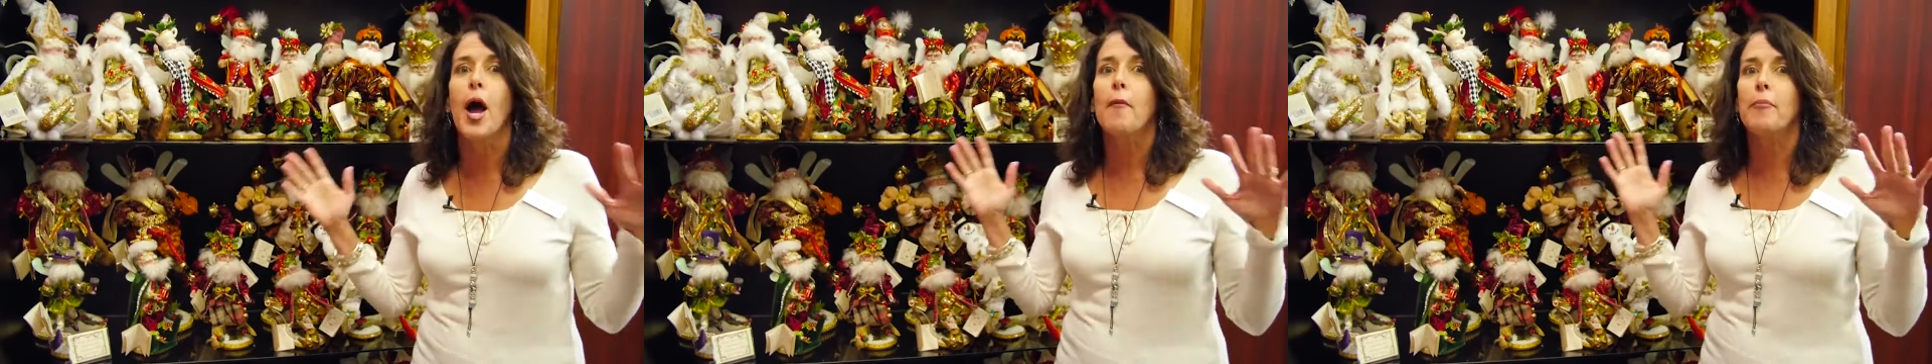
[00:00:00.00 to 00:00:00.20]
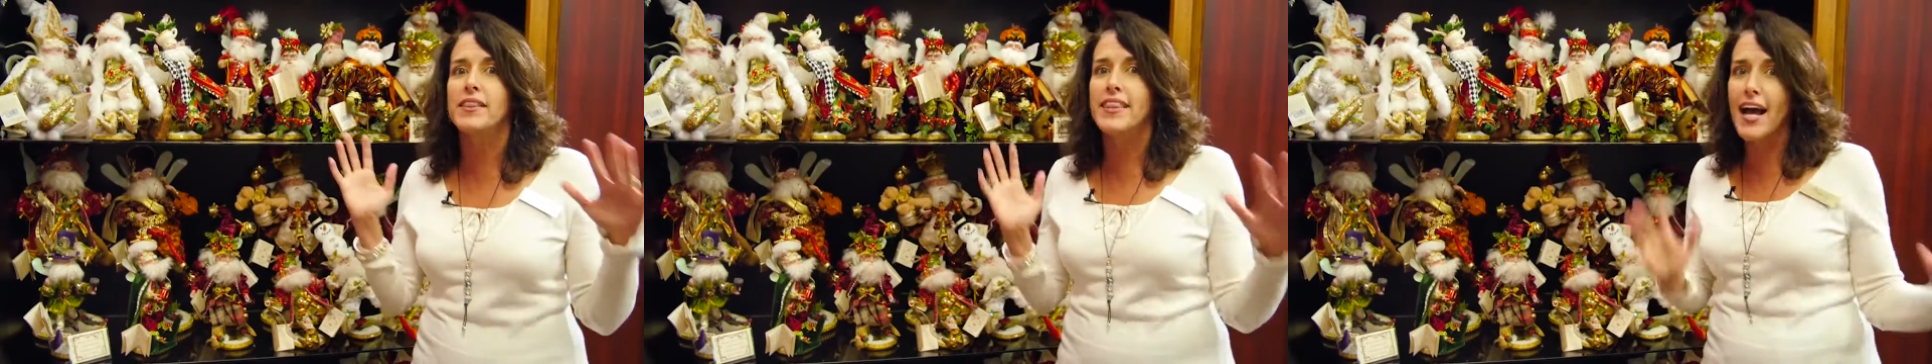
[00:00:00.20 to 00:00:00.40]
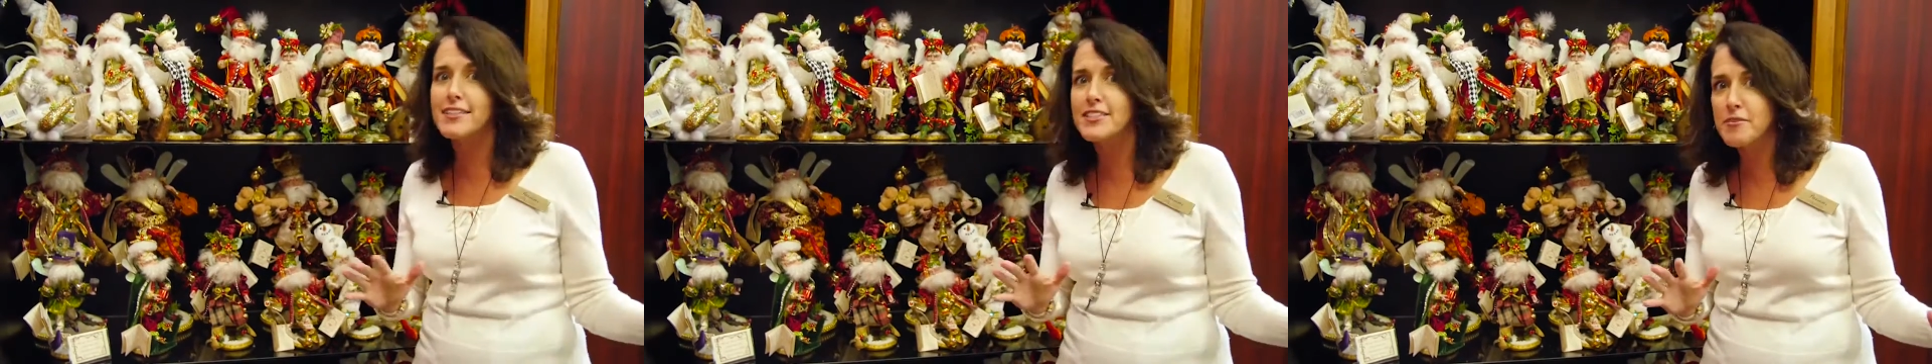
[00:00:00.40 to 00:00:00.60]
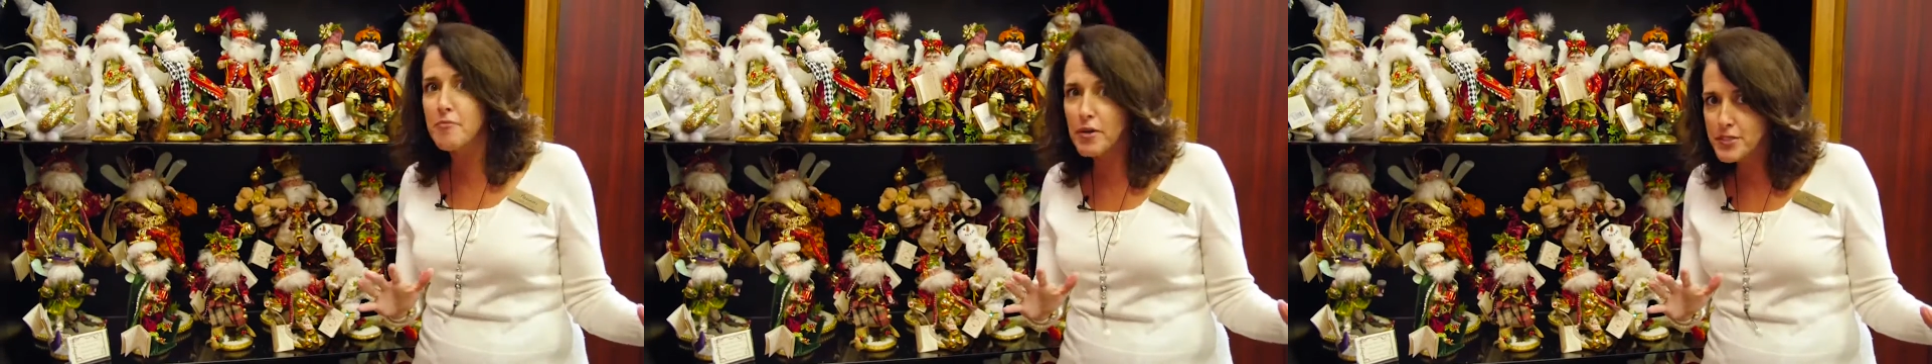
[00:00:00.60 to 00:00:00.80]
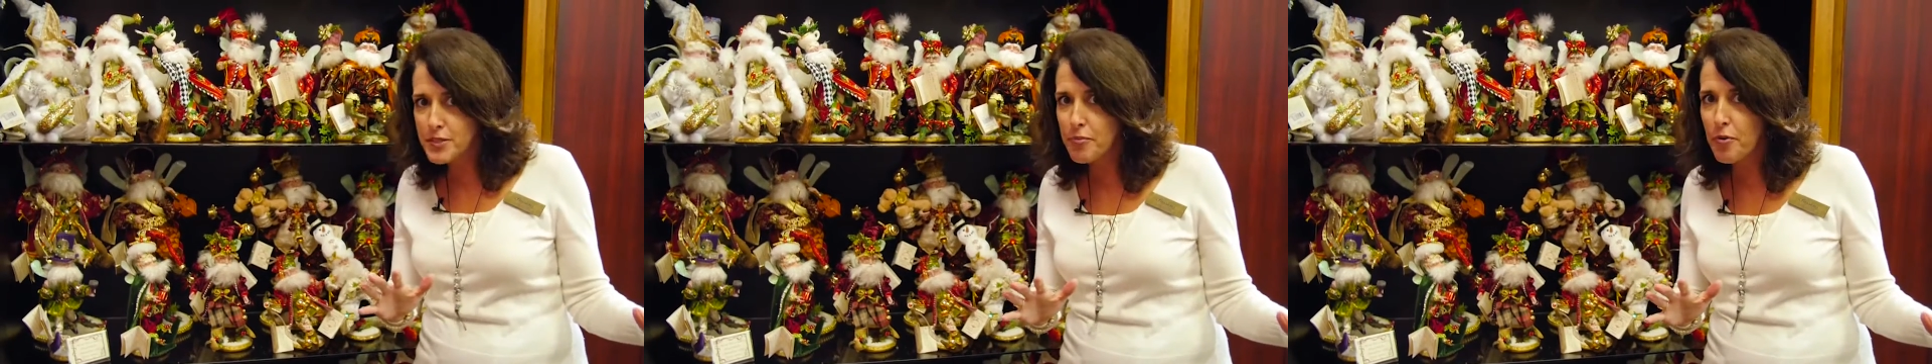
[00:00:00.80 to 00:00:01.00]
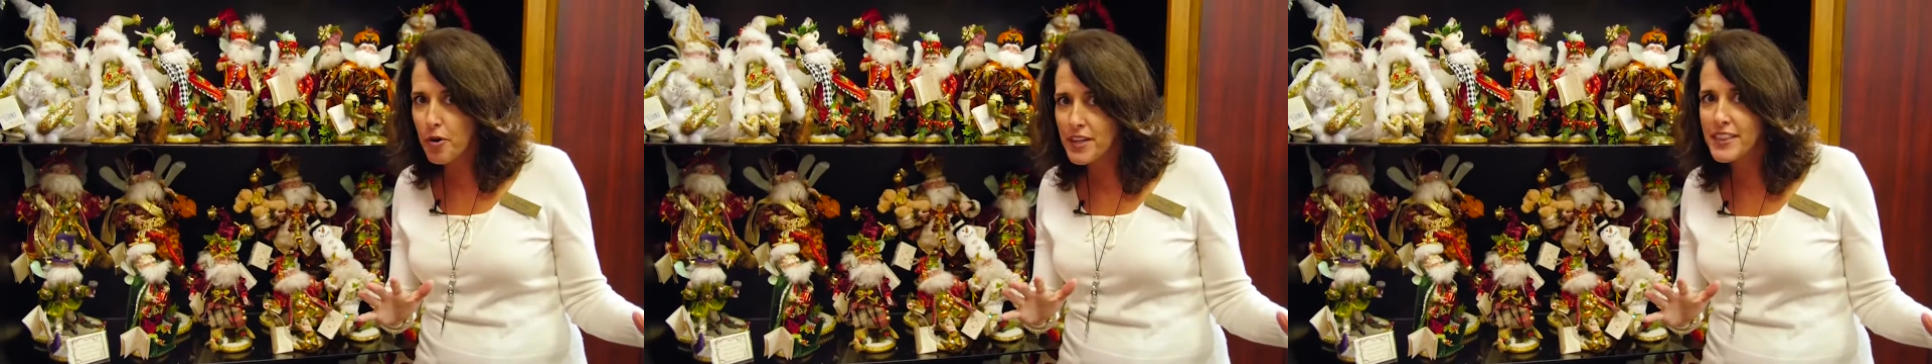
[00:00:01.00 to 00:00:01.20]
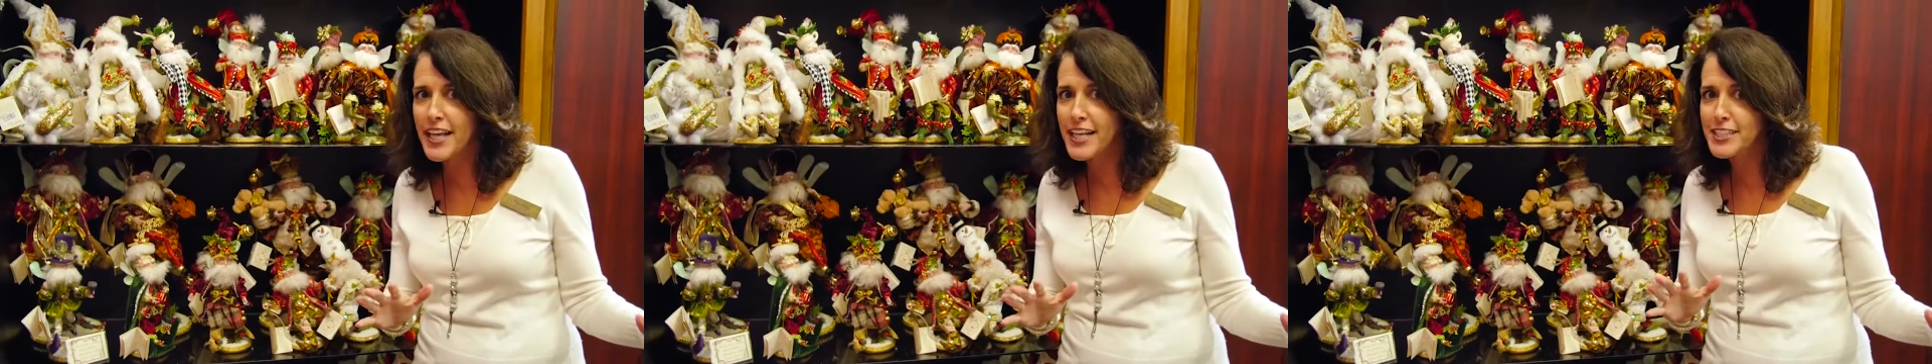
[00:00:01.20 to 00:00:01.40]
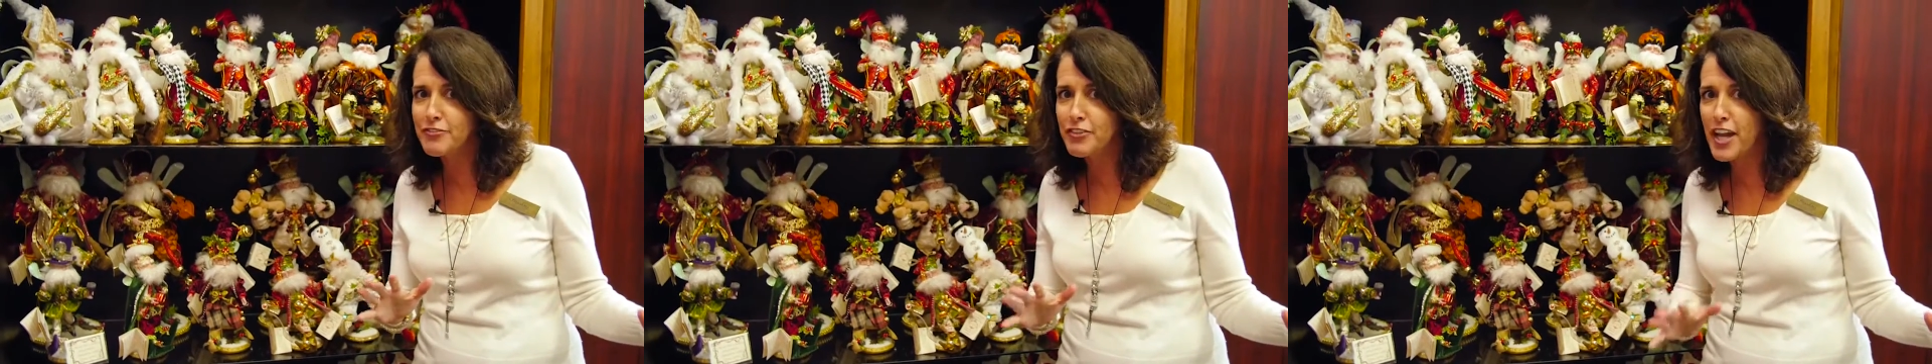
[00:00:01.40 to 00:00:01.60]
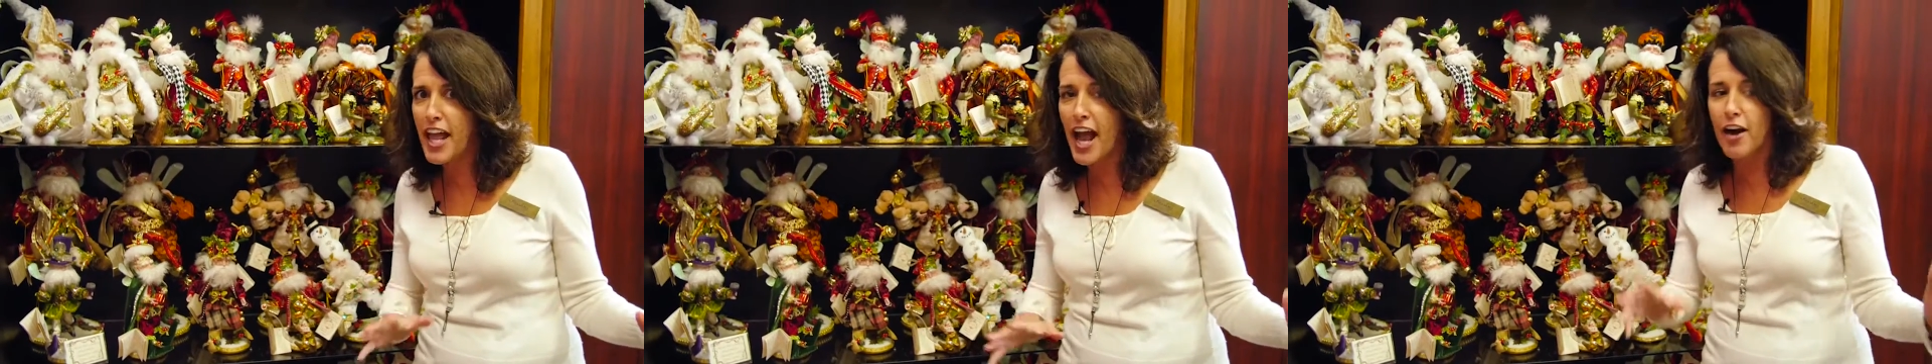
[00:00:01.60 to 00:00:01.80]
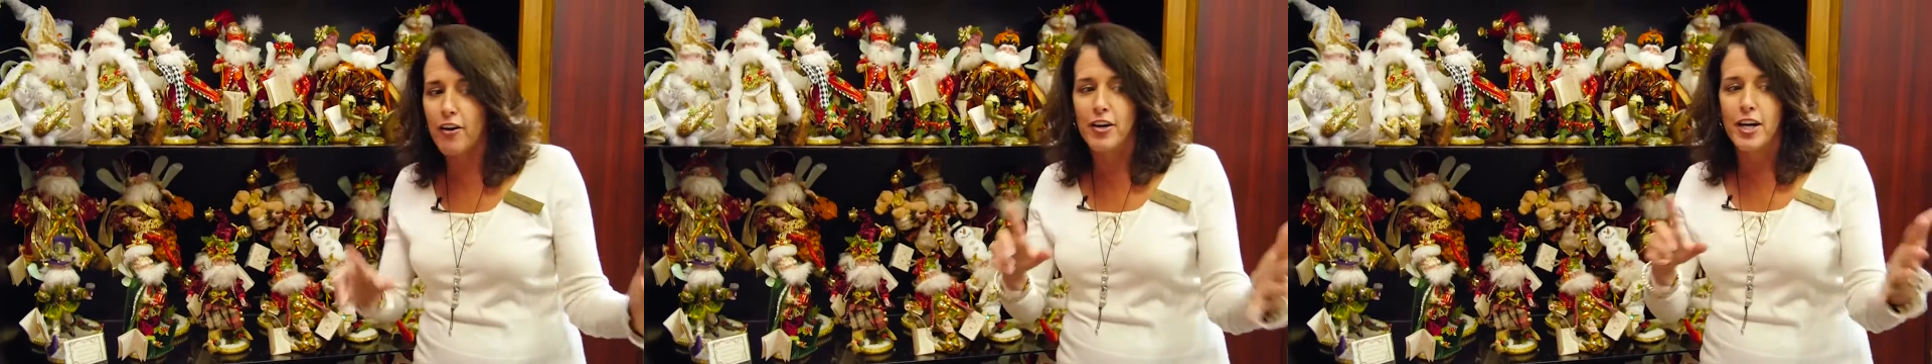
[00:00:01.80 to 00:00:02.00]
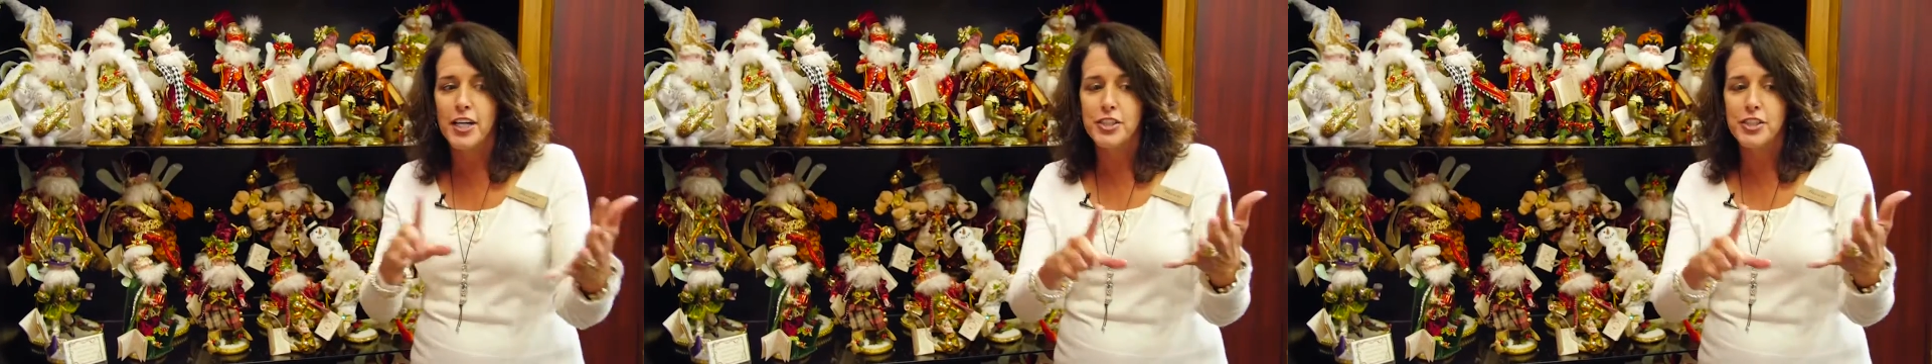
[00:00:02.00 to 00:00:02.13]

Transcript: but that's the most important things for now.